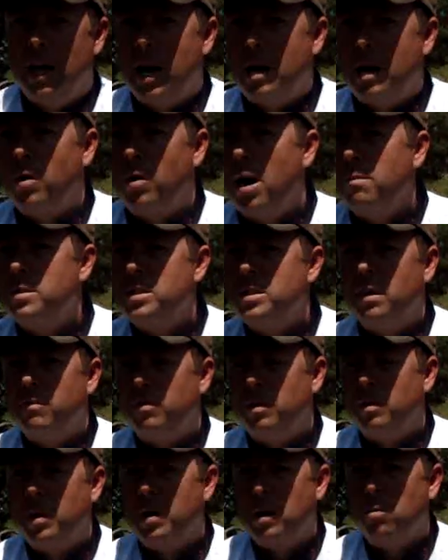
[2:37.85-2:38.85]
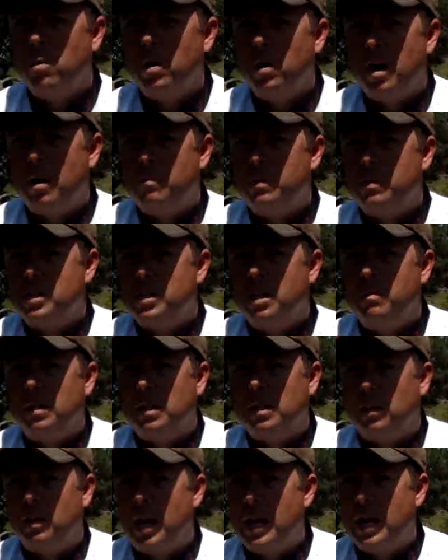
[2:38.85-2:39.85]
I promise you, if you pick one up, it's going to
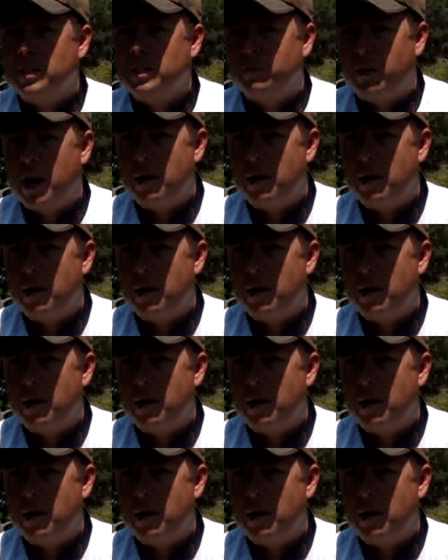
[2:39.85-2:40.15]
be the lightest